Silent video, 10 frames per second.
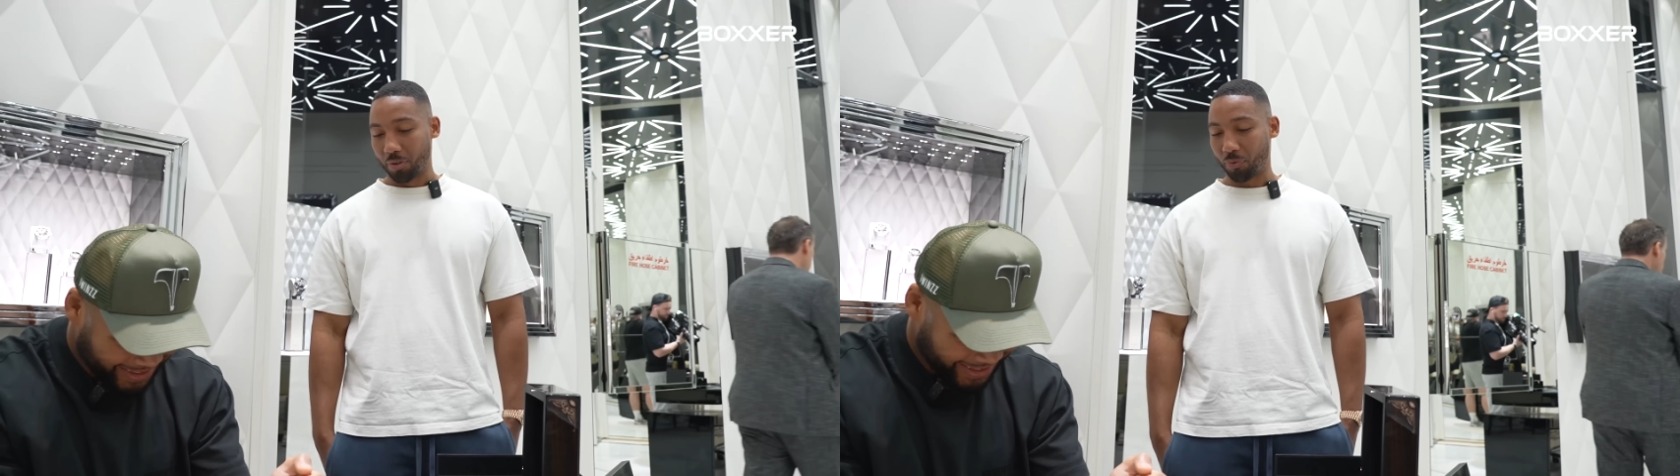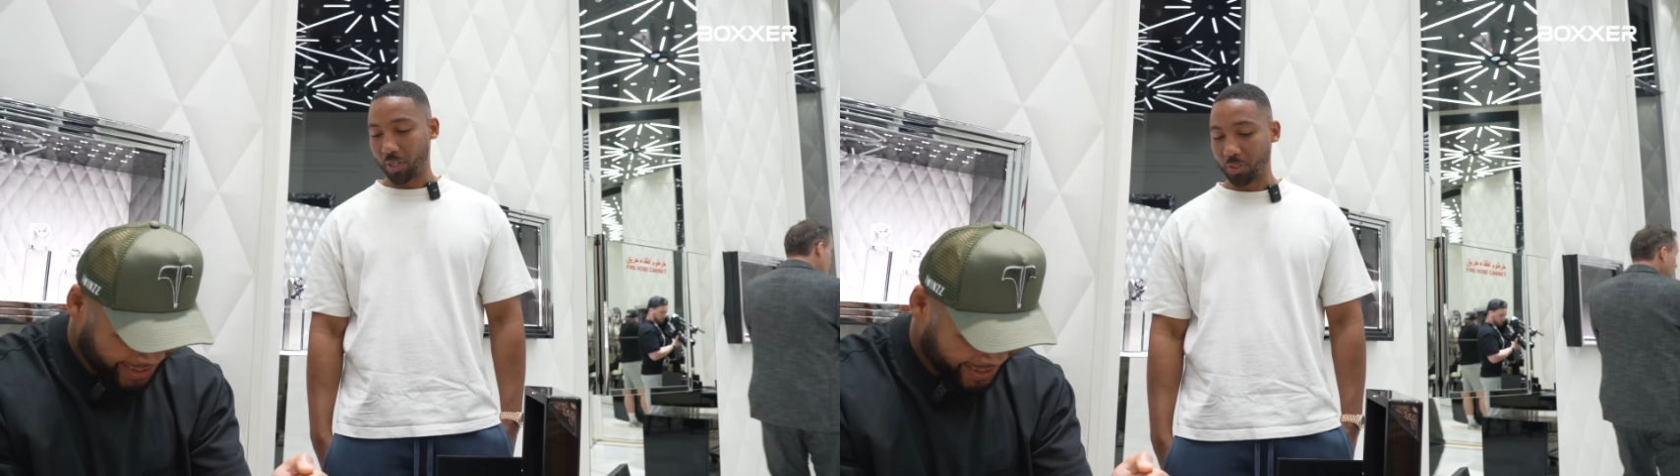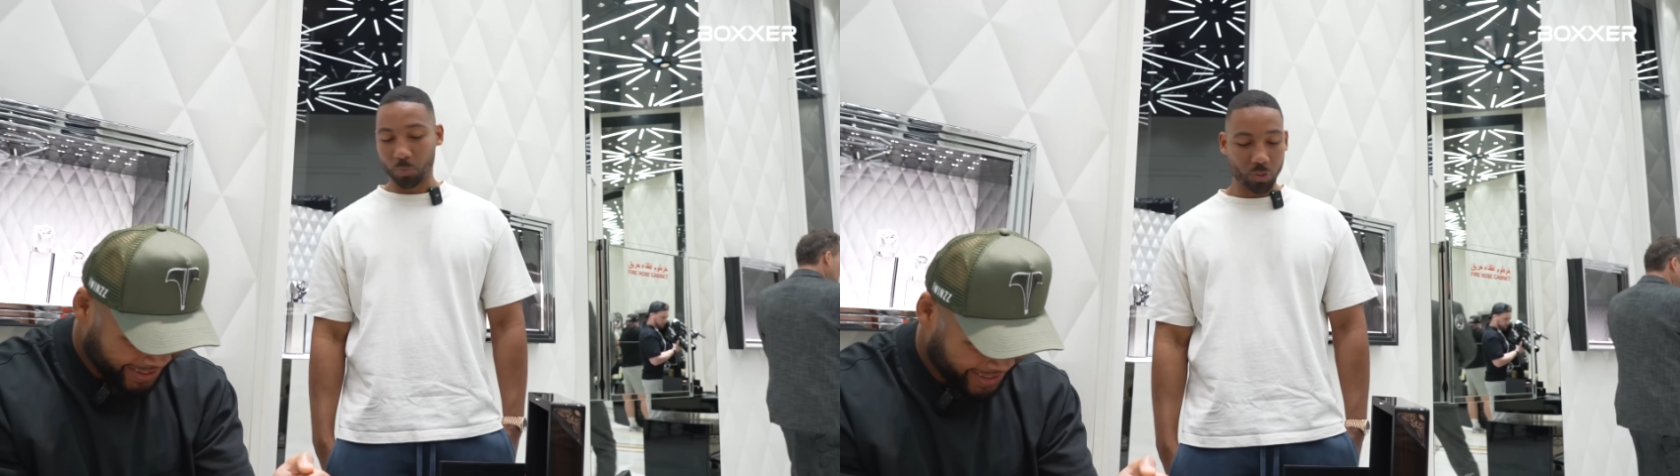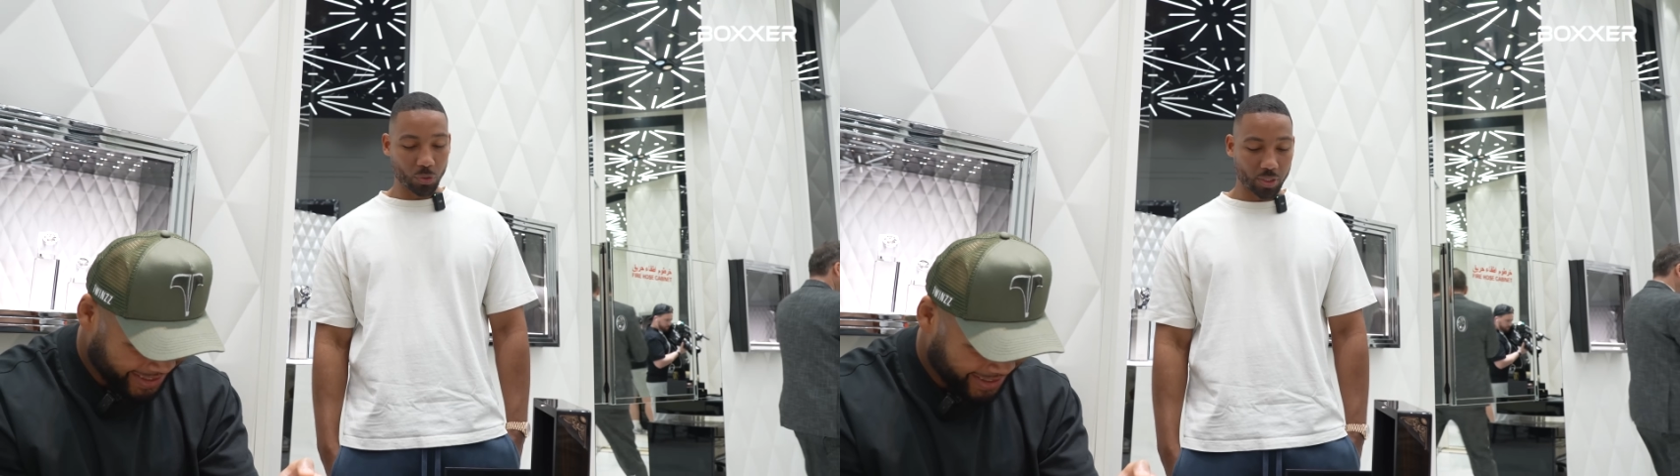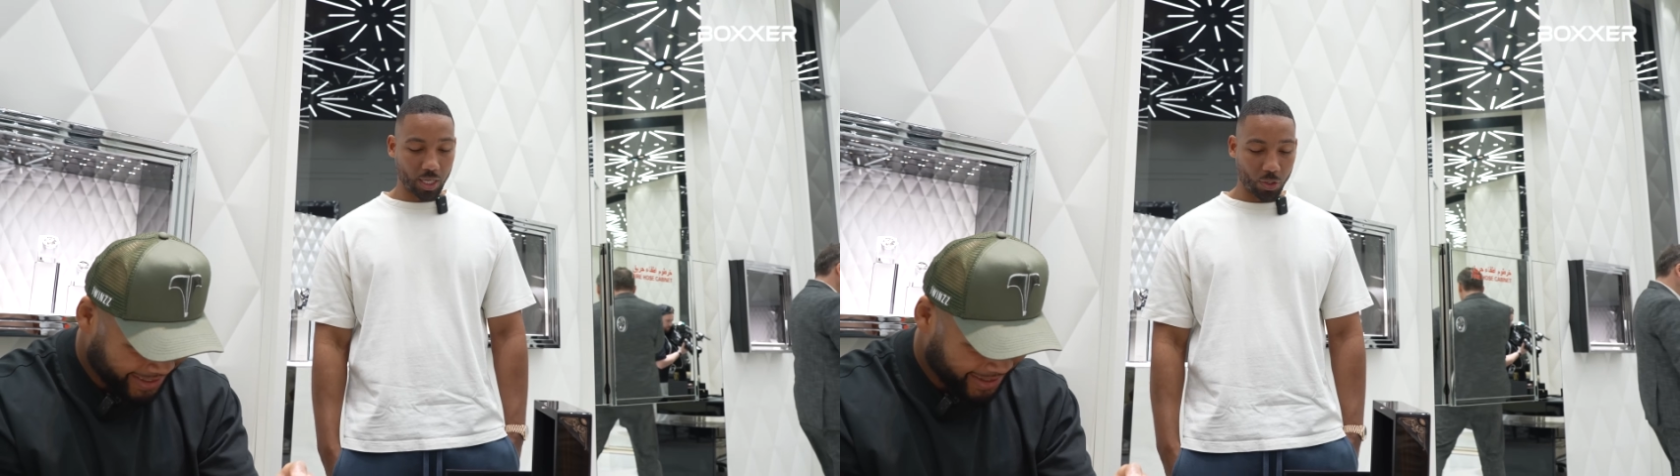Crazy, would you
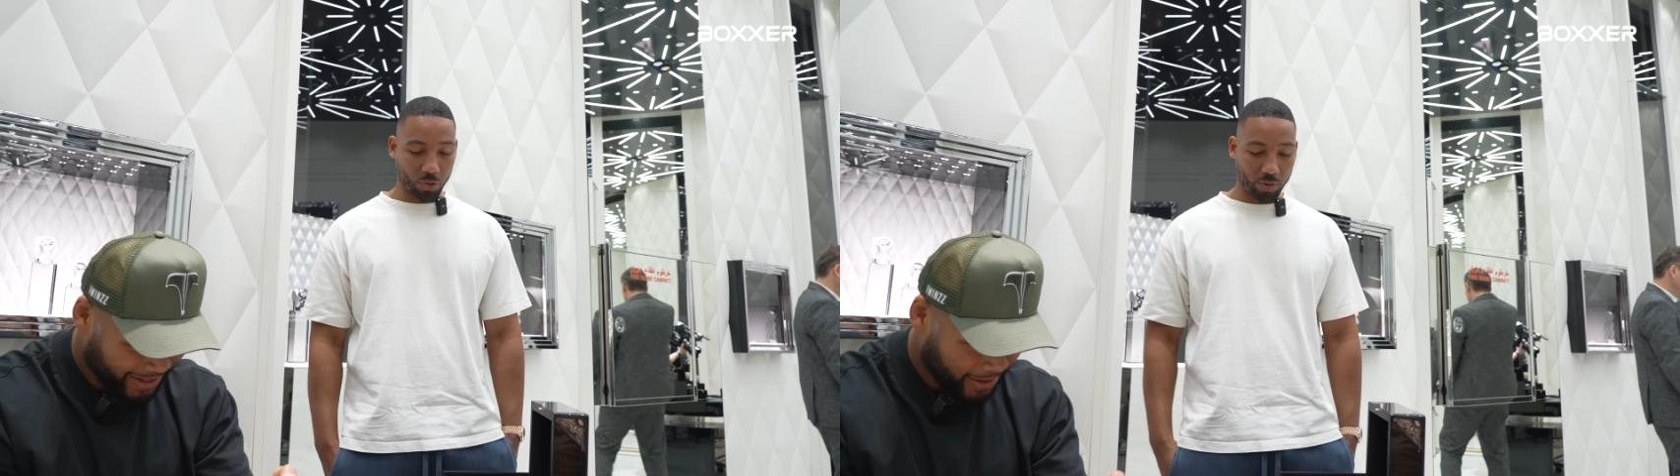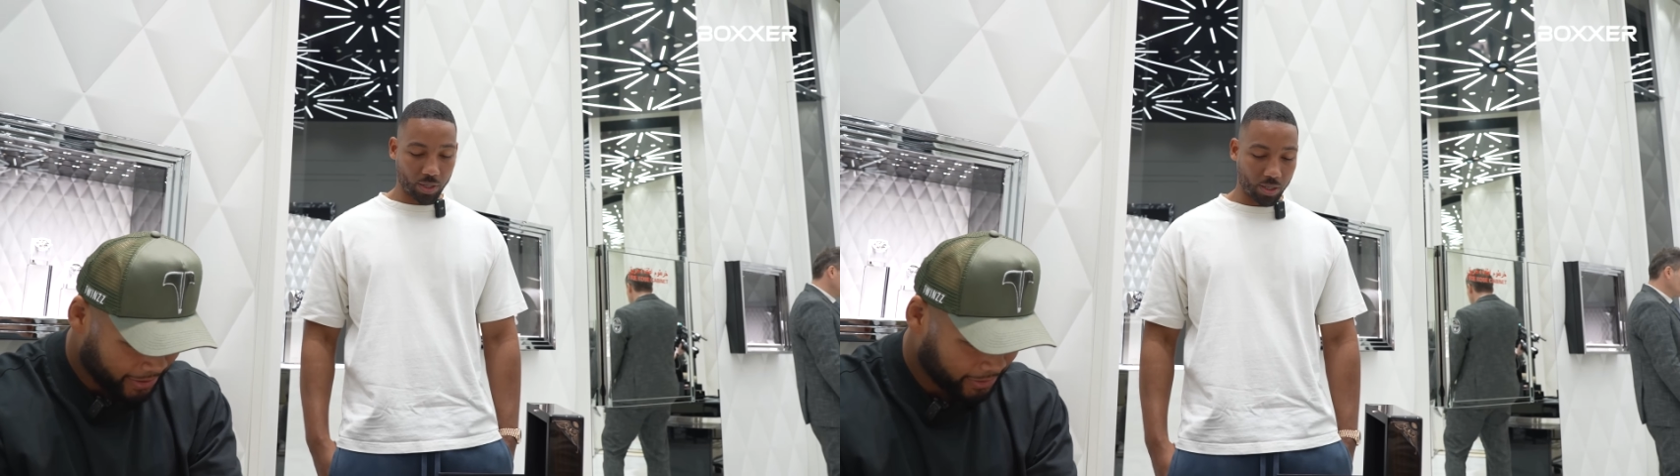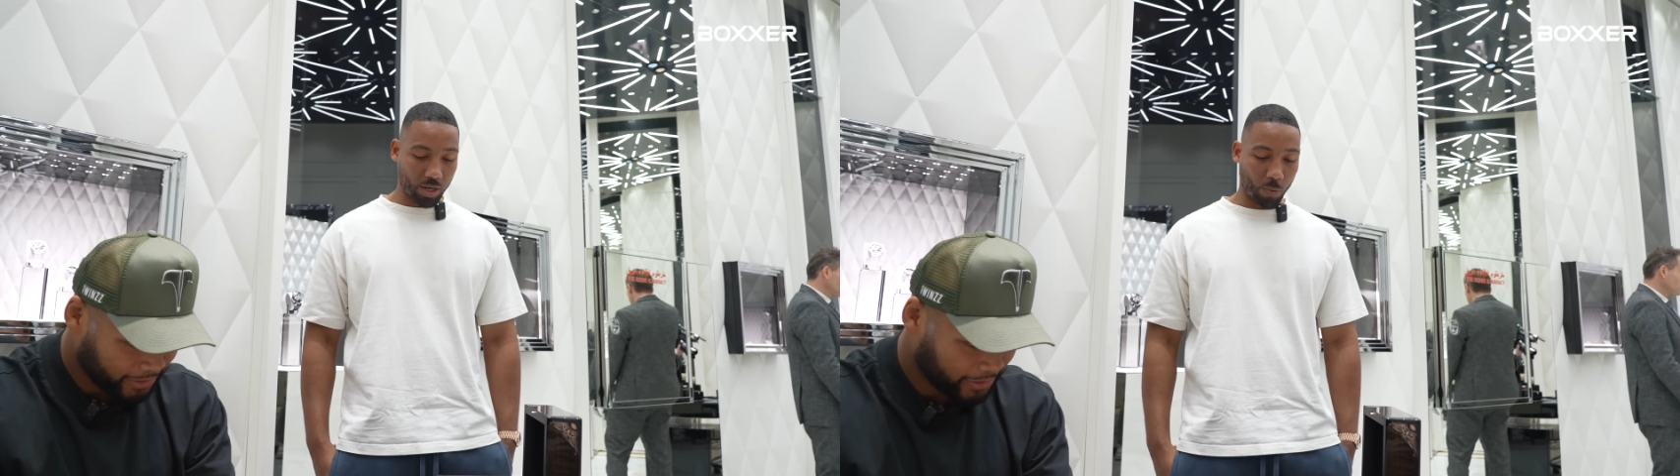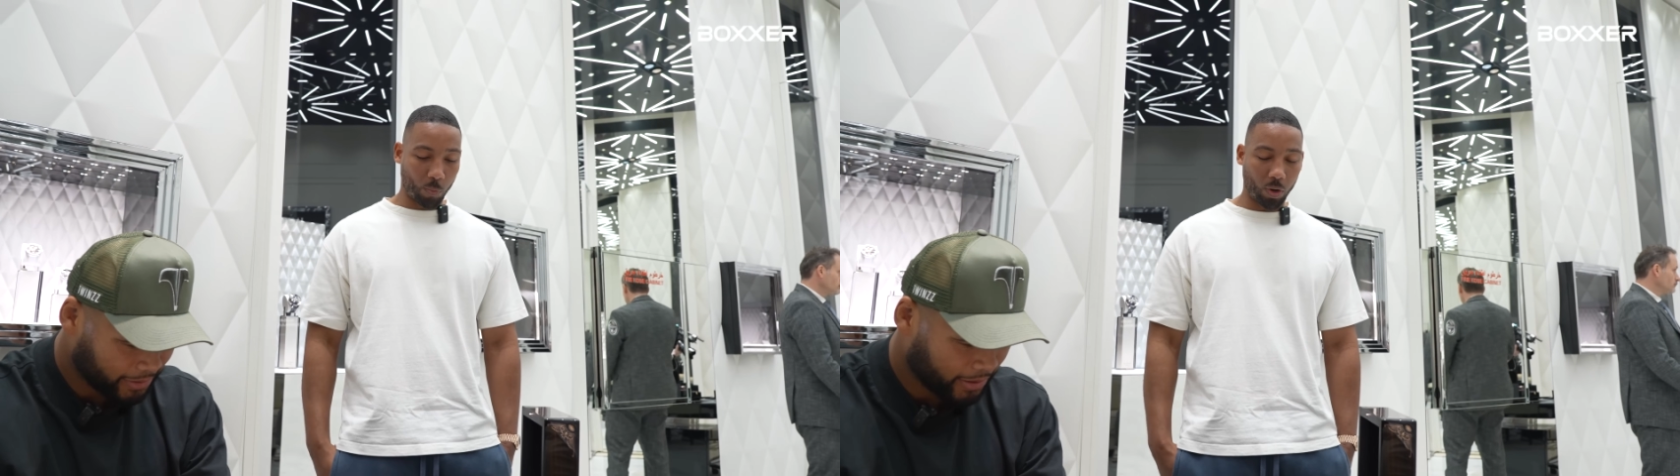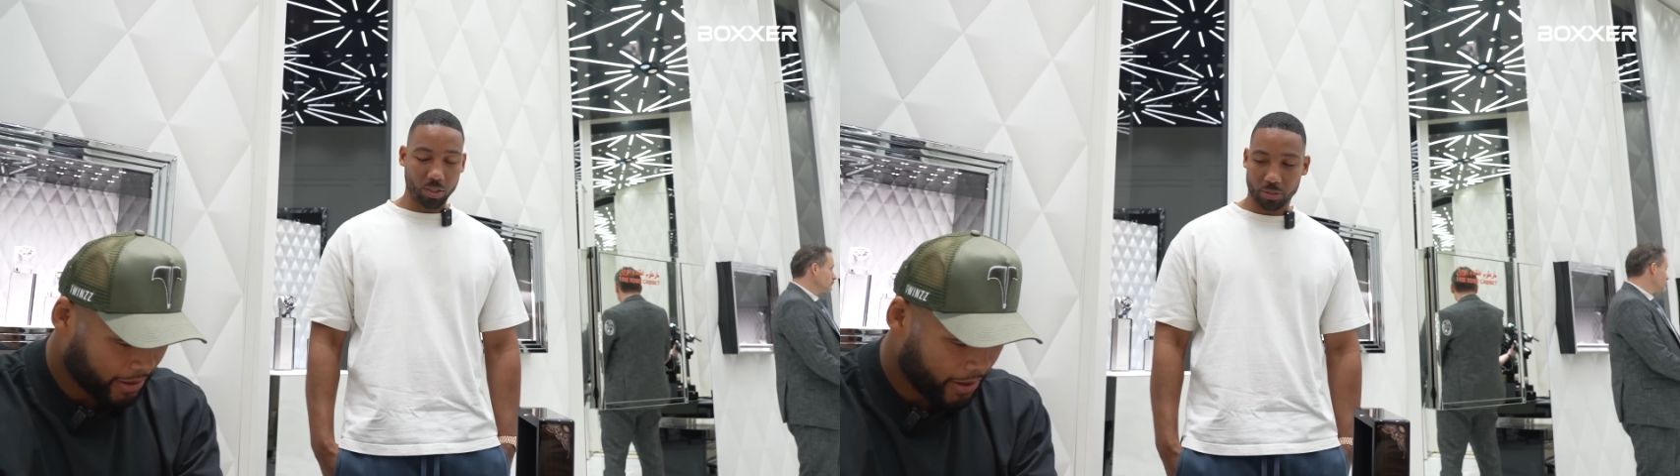say you're a
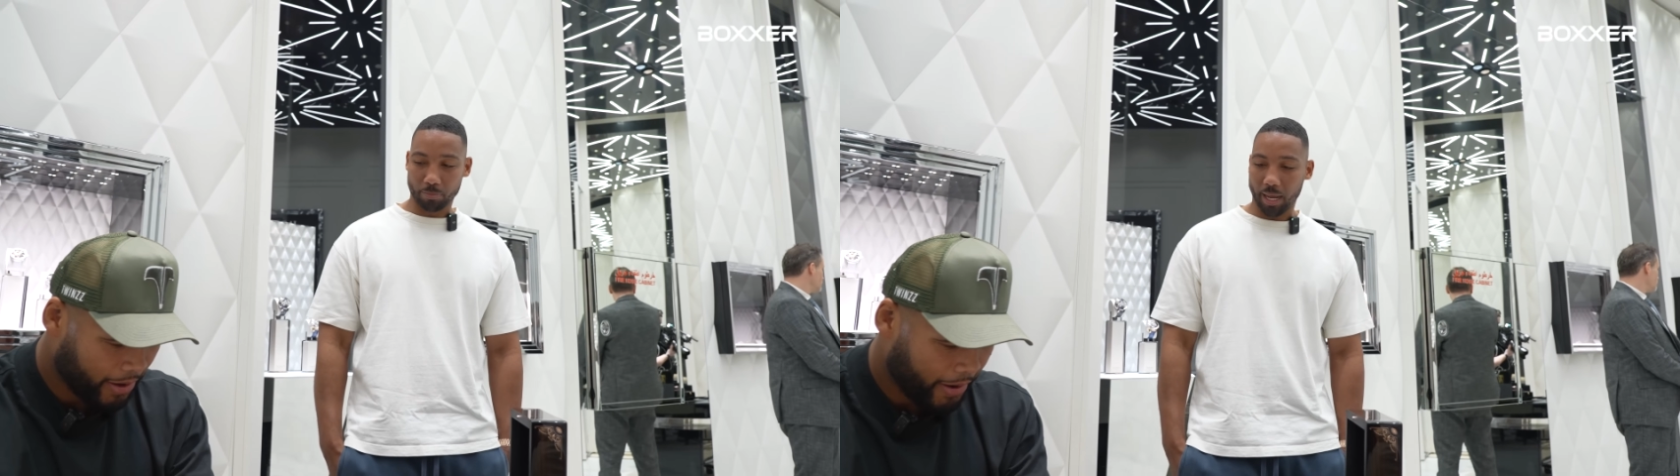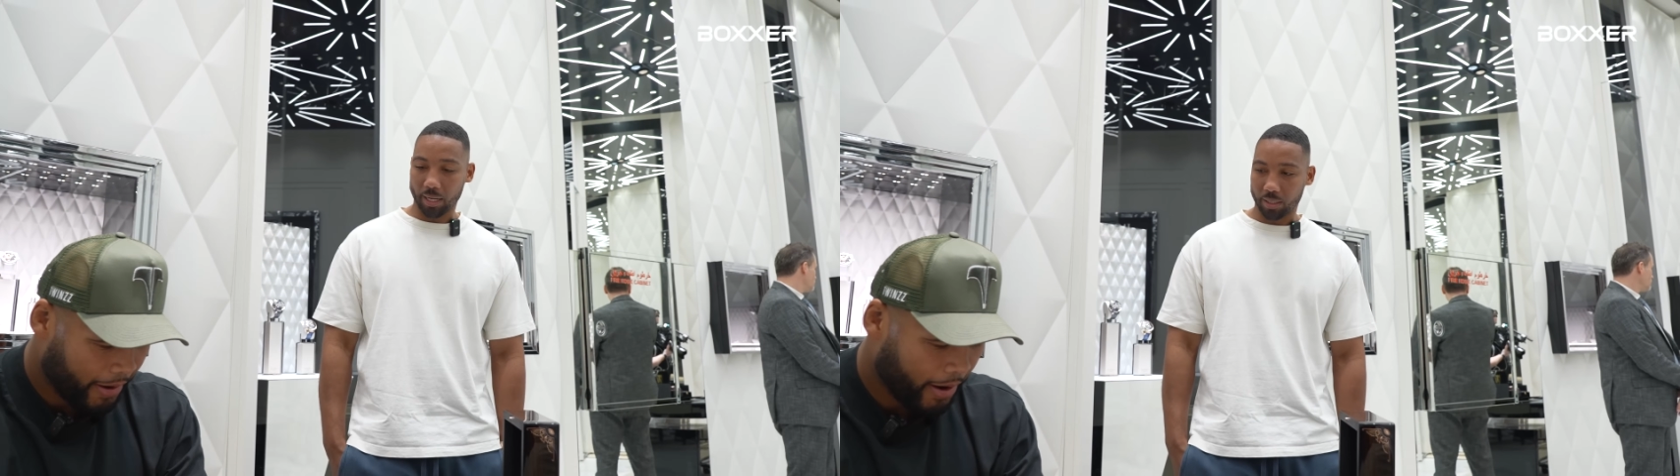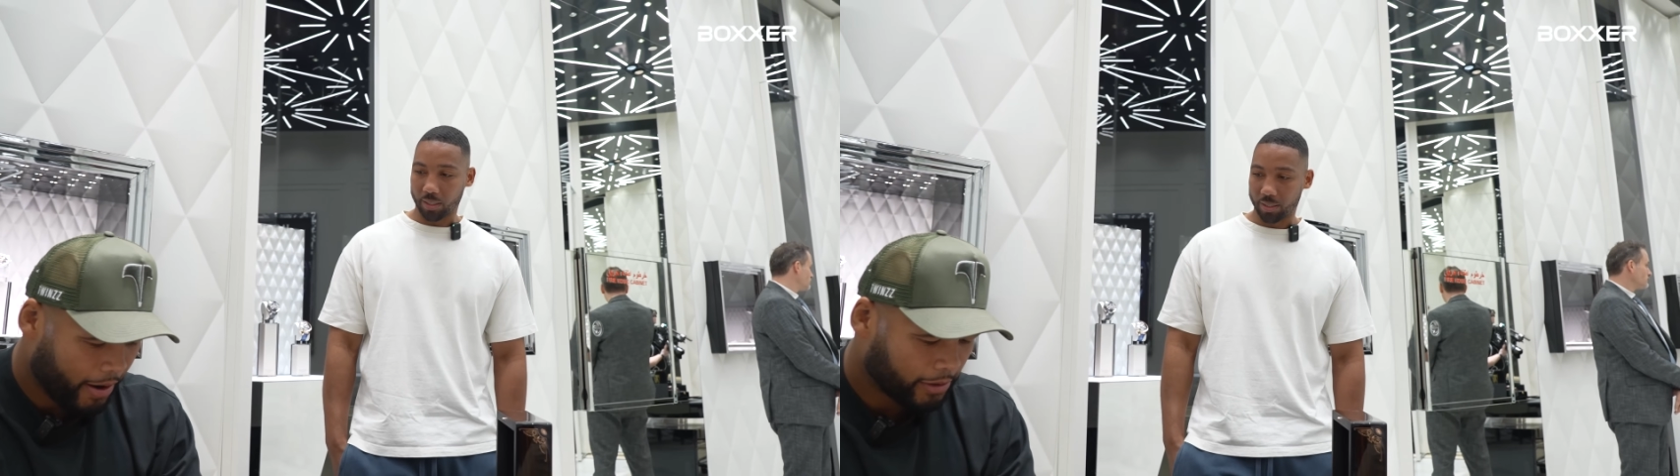watchman?